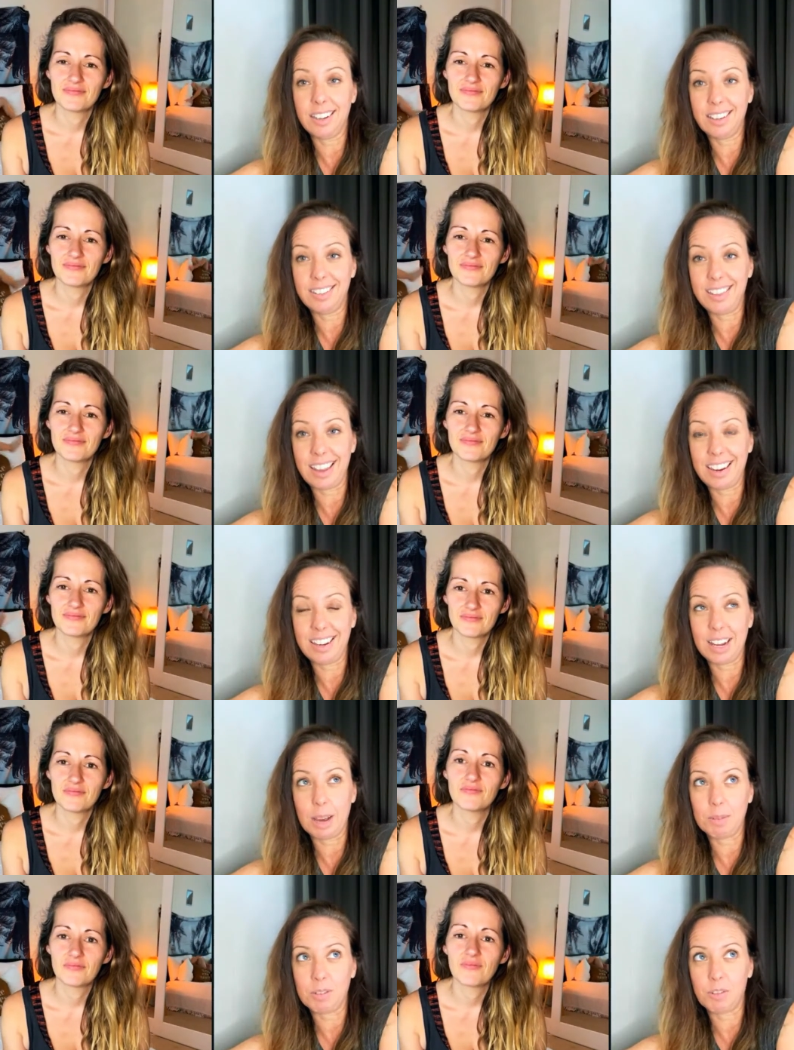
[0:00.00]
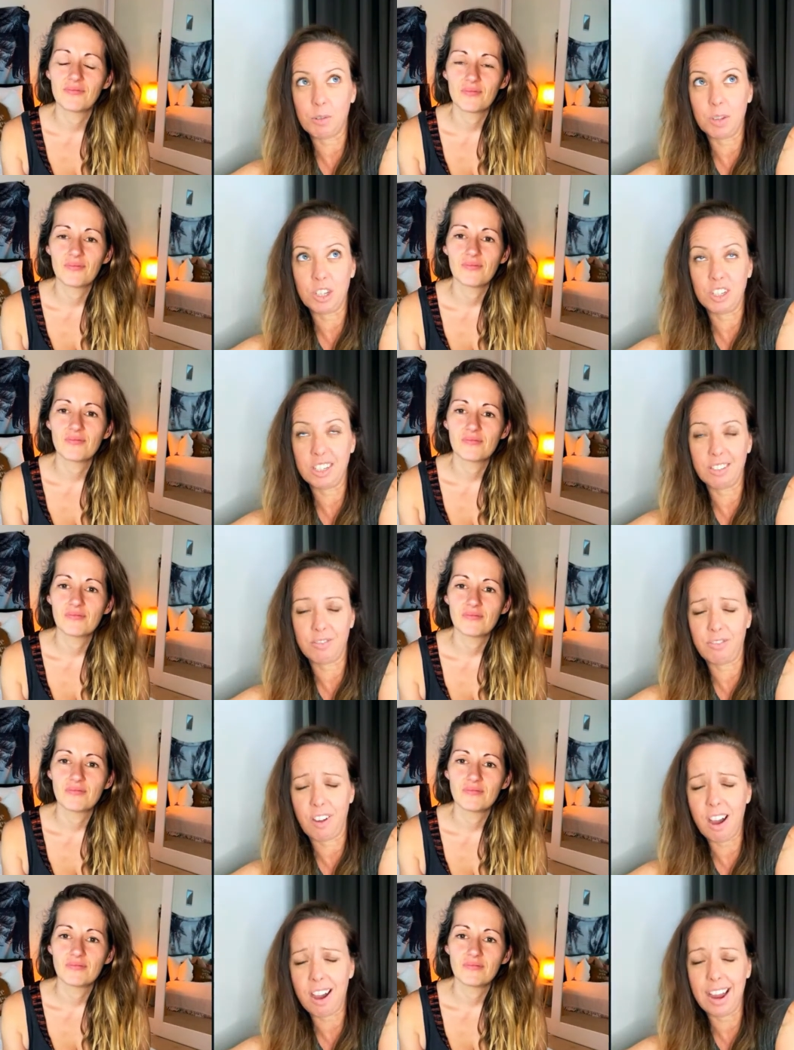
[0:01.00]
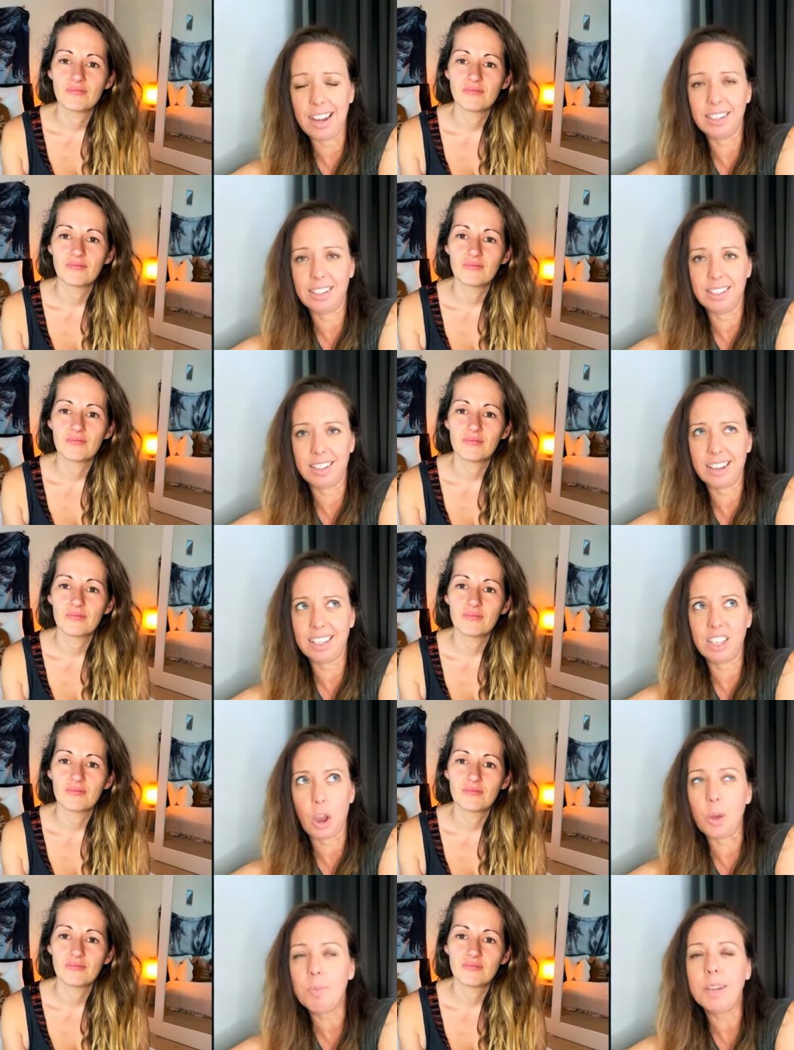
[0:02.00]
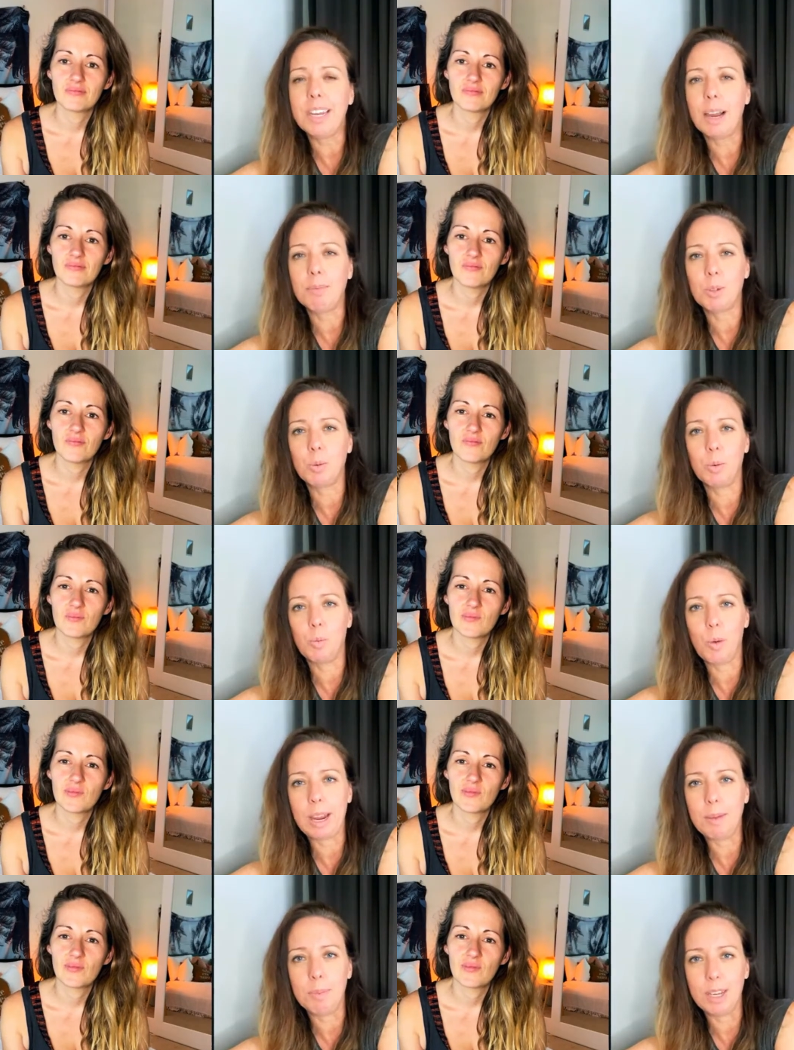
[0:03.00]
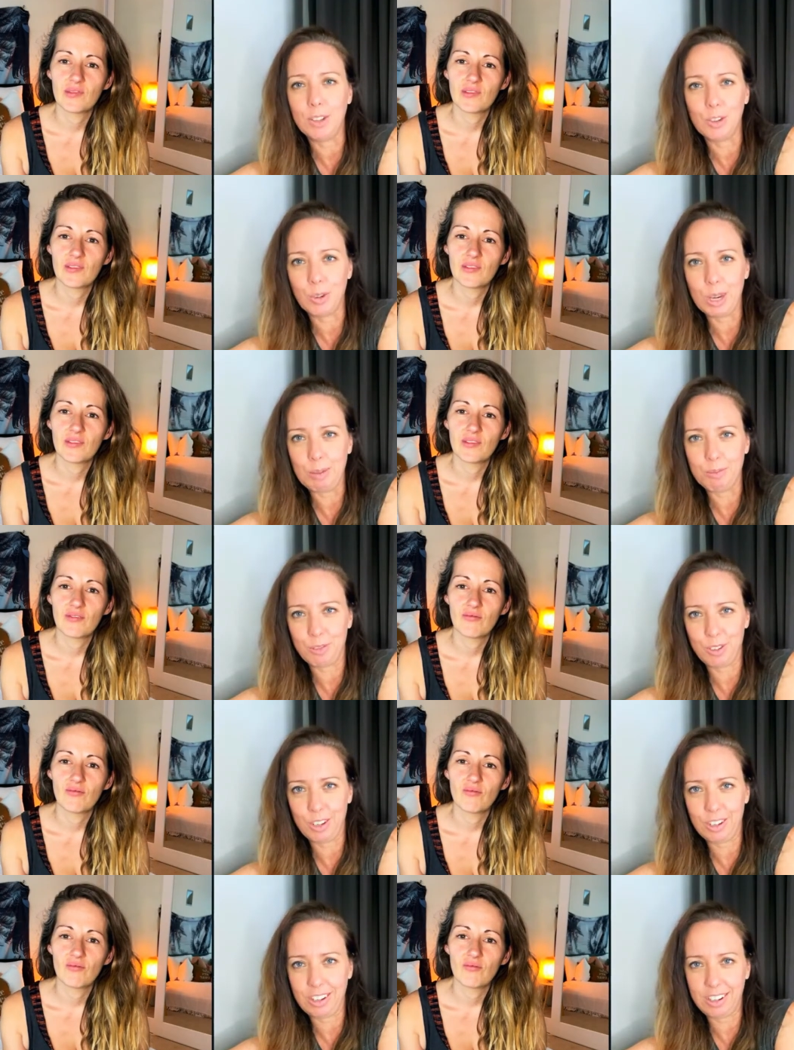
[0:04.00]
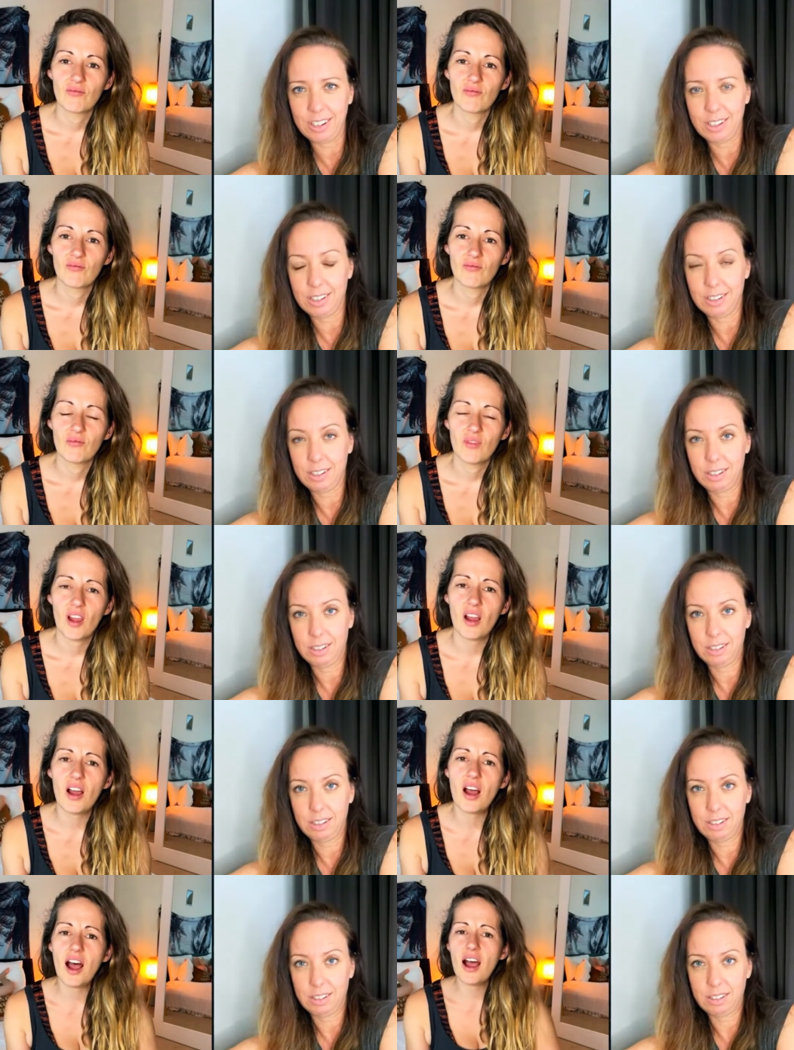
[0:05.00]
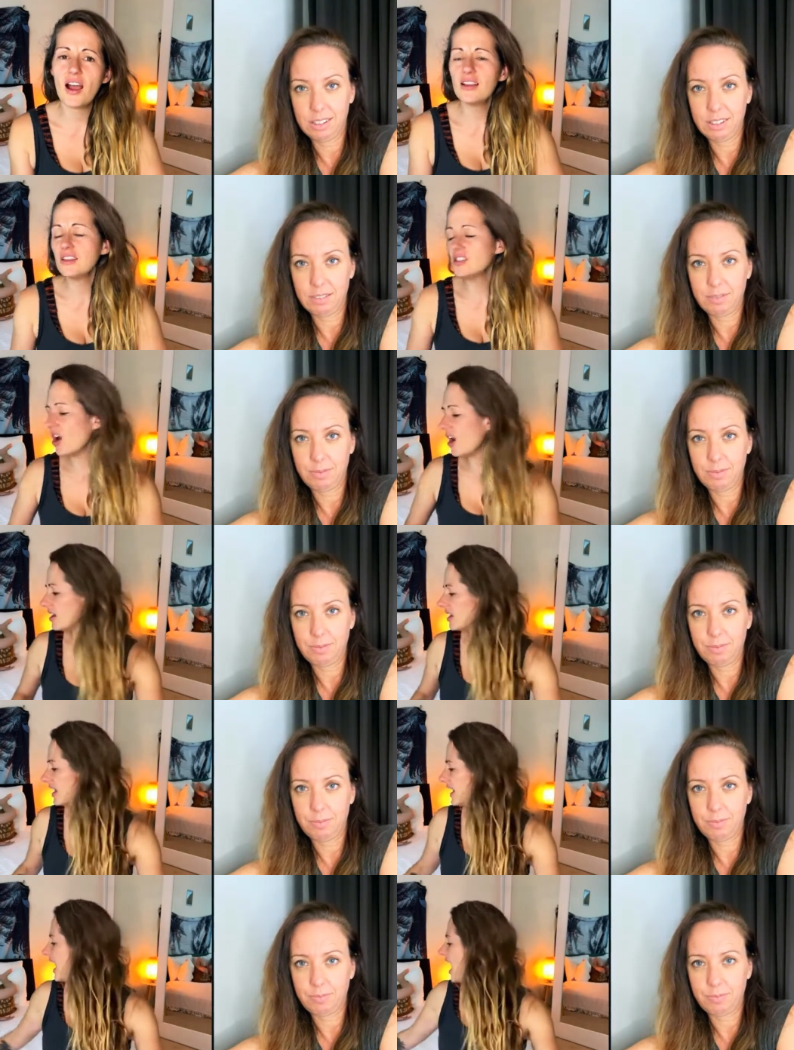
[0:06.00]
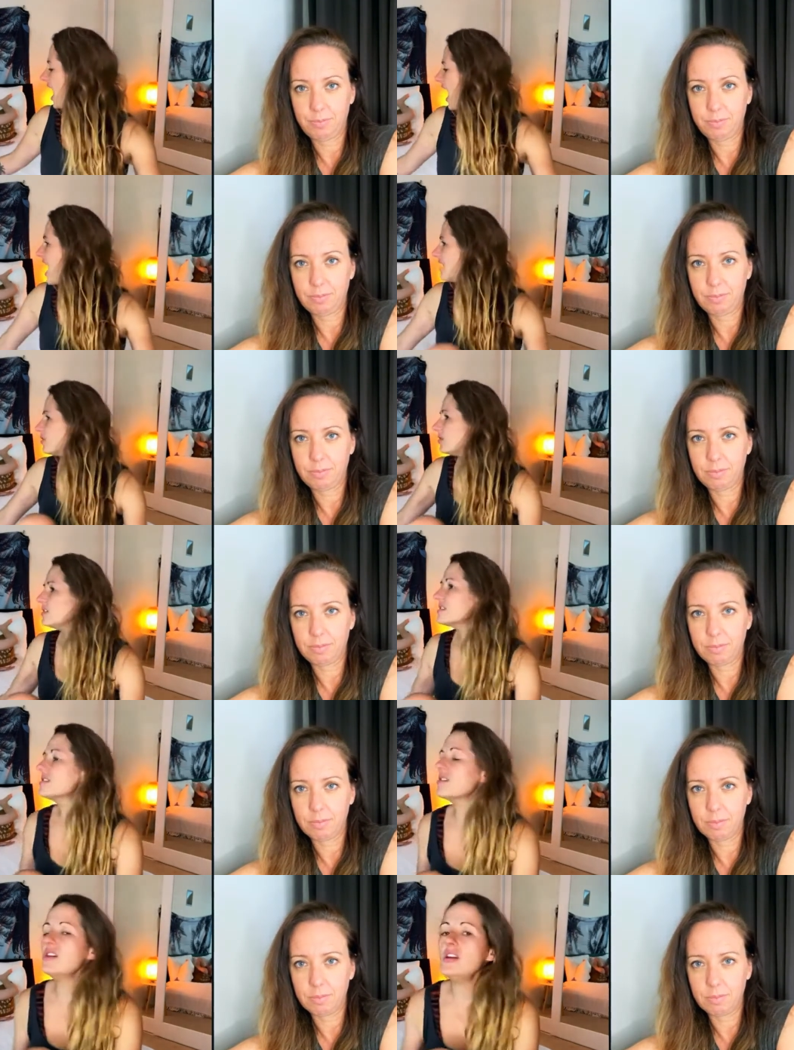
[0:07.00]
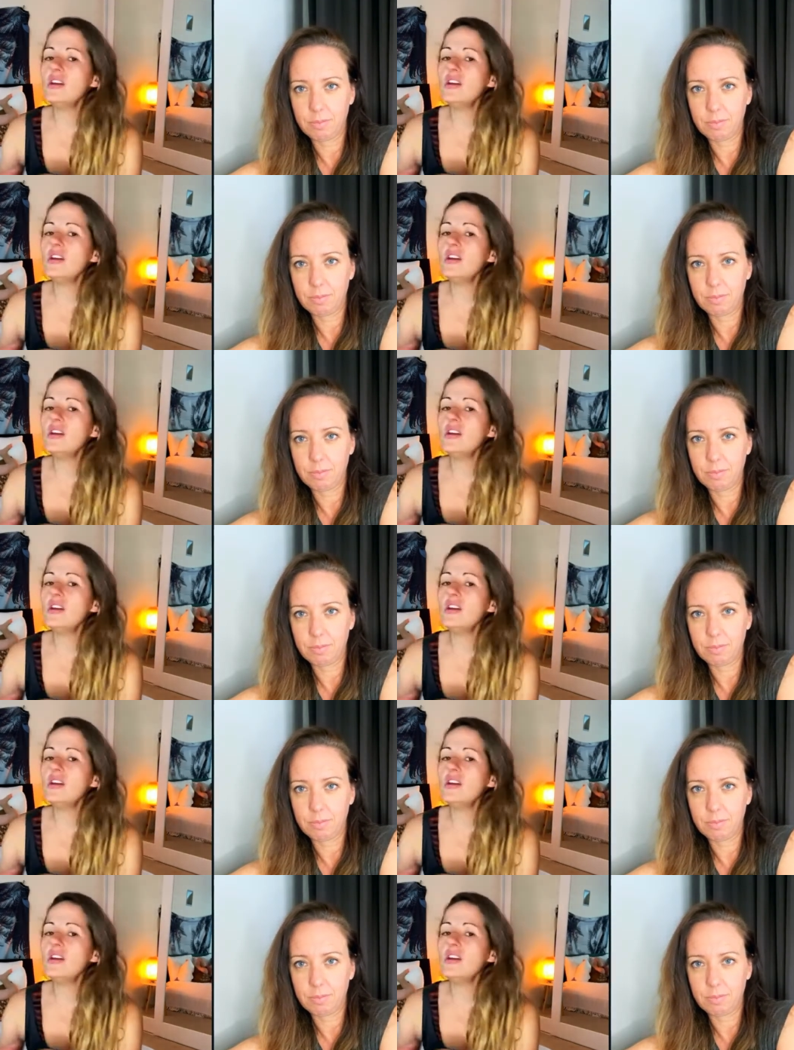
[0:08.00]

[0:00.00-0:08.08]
Speaker 1: they didn't come to fruition is fine. It's just like it's opening up to a way bigger dream for you.
Speaker 2: Ah, oh, totally. And also